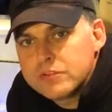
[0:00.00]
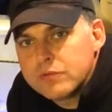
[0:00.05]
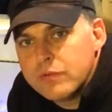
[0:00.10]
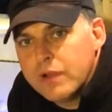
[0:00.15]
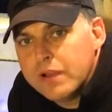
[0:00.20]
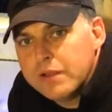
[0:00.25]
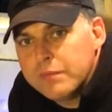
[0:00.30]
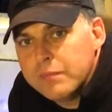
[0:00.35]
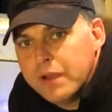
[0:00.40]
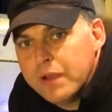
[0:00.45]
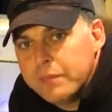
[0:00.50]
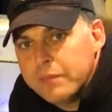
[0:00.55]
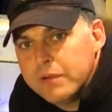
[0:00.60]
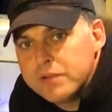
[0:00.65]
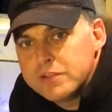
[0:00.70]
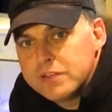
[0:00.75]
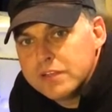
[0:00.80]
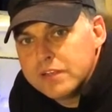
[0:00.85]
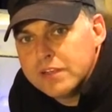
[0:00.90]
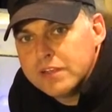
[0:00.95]
surrounded by a
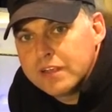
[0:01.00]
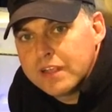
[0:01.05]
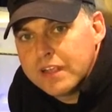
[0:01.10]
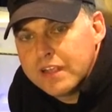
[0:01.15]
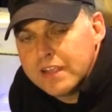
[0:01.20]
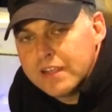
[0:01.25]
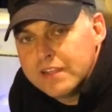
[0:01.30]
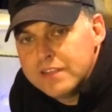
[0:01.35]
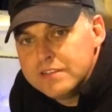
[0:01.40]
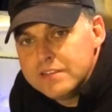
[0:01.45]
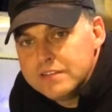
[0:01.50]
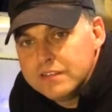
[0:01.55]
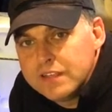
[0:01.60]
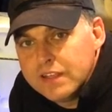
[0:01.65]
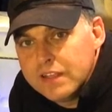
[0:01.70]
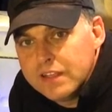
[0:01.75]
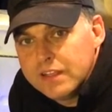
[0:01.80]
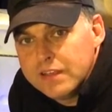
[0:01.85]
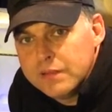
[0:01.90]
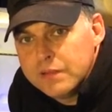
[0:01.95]
bunch of young kids
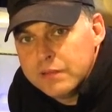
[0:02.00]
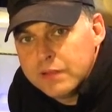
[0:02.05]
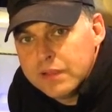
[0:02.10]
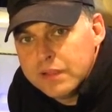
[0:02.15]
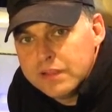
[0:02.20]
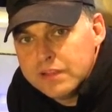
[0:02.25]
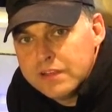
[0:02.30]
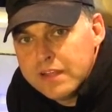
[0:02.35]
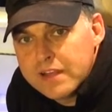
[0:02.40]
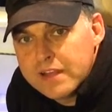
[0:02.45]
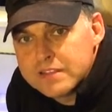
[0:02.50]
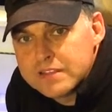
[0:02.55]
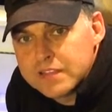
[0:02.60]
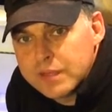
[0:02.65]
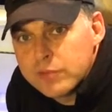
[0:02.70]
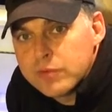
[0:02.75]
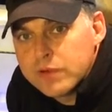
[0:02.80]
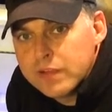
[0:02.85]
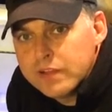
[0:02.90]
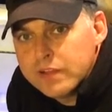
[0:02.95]
and in the dead of
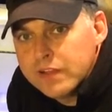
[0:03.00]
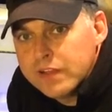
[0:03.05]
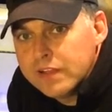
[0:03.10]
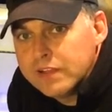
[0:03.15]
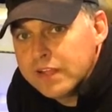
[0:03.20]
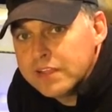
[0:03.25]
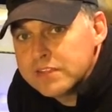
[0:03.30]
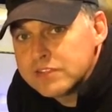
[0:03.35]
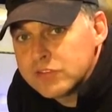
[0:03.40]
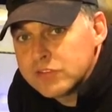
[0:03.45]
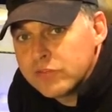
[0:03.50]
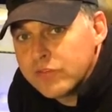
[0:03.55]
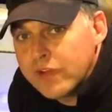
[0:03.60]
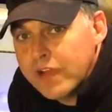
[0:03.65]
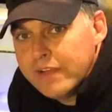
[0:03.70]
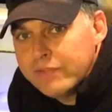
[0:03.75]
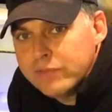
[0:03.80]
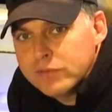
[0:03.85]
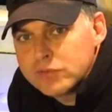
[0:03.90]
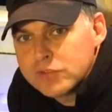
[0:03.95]
summer. That's
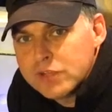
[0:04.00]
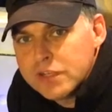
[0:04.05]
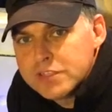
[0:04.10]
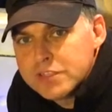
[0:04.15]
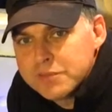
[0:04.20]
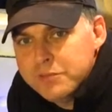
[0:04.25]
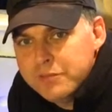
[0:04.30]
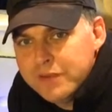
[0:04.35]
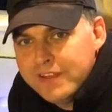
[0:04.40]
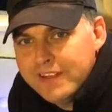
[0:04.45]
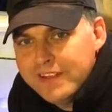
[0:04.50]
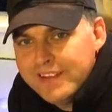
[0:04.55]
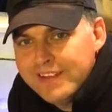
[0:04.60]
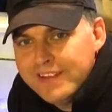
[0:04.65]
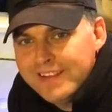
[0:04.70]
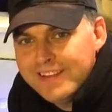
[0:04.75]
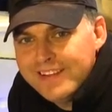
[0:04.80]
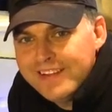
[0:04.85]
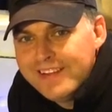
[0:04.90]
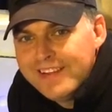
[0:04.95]
survival, trust
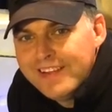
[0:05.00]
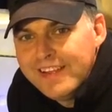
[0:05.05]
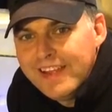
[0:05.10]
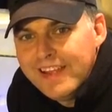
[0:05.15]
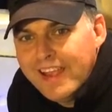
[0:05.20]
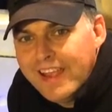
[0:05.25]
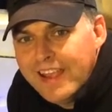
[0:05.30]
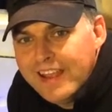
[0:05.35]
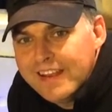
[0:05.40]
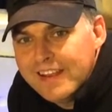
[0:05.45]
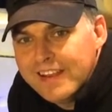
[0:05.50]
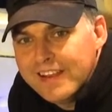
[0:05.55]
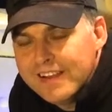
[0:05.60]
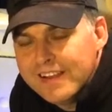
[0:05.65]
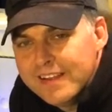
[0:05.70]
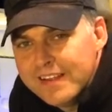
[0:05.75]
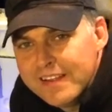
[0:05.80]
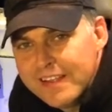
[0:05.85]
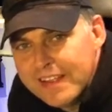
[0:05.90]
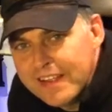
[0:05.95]
me. And
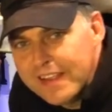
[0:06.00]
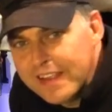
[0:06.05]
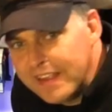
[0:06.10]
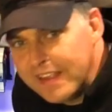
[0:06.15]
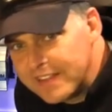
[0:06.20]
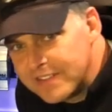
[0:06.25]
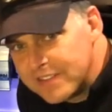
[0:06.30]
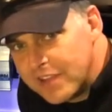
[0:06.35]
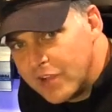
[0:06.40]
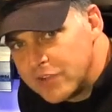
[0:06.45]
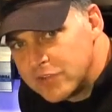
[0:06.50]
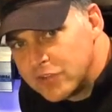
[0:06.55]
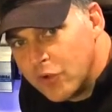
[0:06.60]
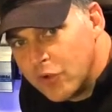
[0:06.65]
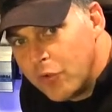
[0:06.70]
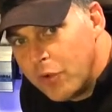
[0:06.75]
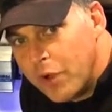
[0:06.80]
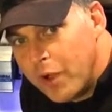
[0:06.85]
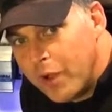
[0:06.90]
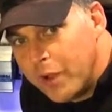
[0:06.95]
it's
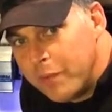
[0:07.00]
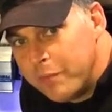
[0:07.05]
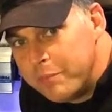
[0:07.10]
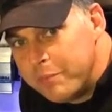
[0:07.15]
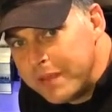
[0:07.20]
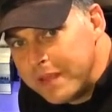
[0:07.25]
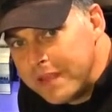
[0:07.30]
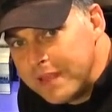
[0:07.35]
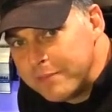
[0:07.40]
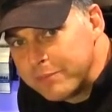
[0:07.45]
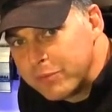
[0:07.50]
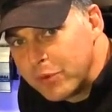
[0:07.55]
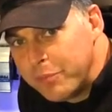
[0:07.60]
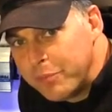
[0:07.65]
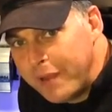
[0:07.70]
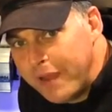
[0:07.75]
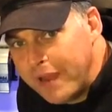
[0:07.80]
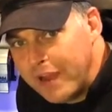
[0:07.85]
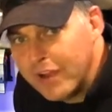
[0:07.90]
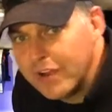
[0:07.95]
also being
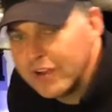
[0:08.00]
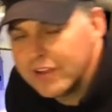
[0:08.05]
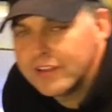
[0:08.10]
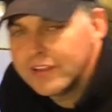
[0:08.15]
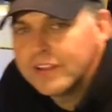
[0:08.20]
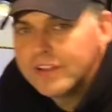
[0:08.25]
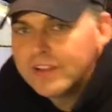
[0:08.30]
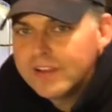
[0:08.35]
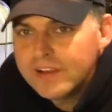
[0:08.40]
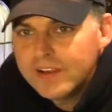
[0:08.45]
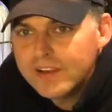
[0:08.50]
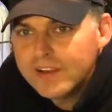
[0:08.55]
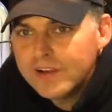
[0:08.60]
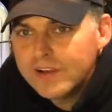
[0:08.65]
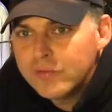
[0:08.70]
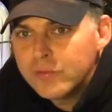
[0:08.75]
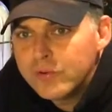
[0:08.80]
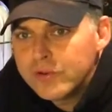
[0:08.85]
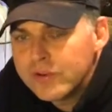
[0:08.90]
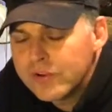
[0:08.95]
prepared
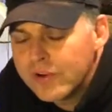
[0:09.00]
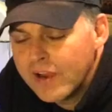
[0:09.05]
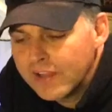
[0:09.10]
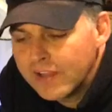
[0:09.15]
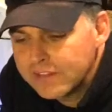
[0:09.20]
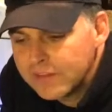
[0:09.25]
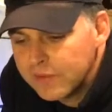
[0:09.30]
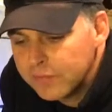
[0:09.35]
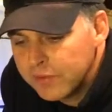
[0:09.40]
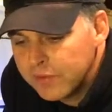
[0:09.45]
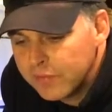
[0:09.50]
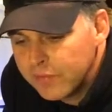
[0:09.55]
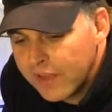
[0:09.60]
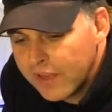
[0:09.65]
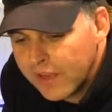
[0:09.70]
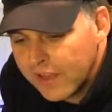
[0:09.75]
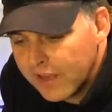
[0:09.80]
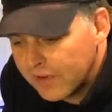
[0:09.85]
when you're out there. But we had a